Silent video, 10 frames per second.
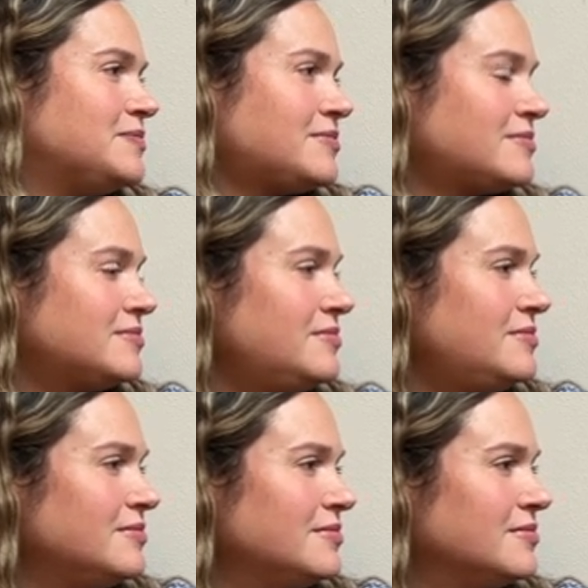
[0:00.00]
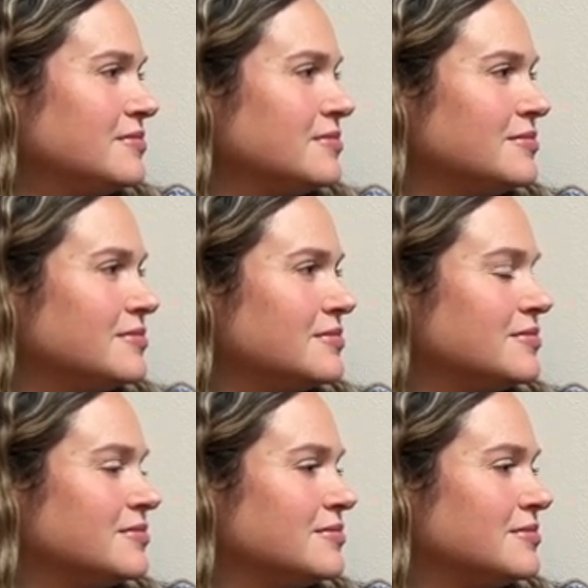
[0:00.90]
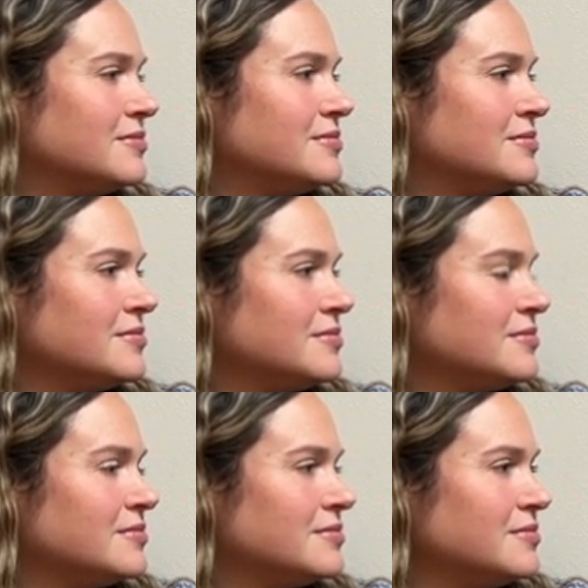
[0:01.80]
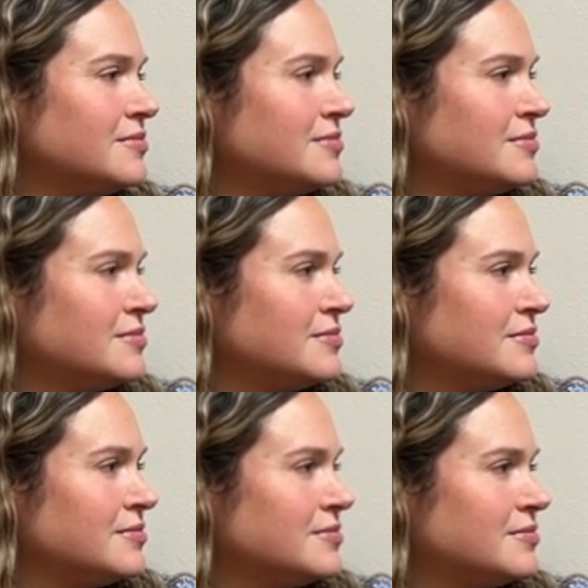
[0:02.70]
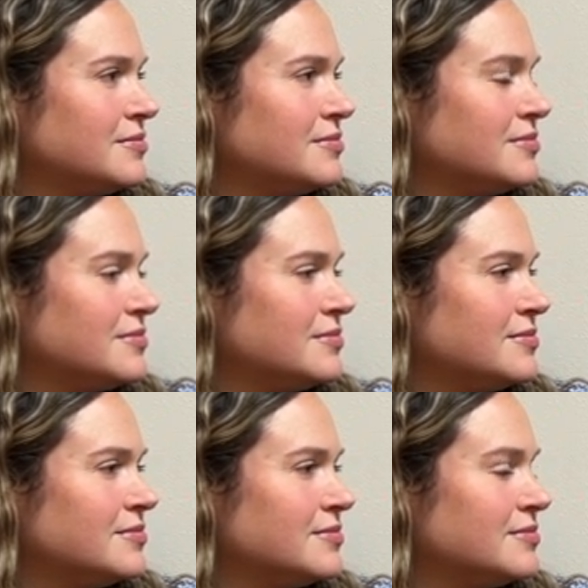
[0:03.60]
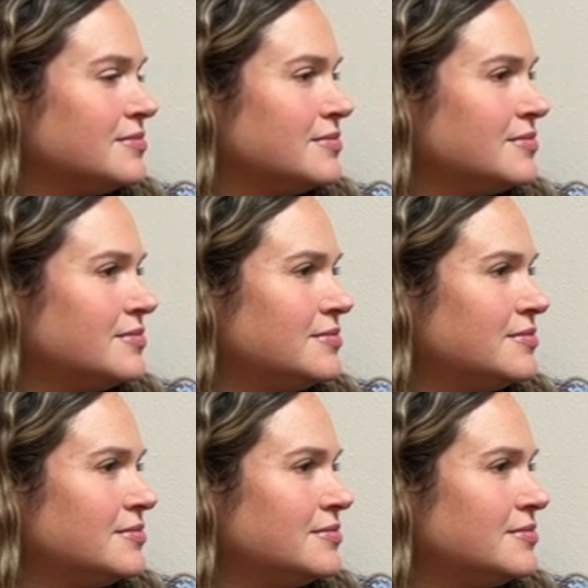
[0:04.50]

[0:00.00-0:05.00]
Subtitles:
No words are spoken by the person on screen.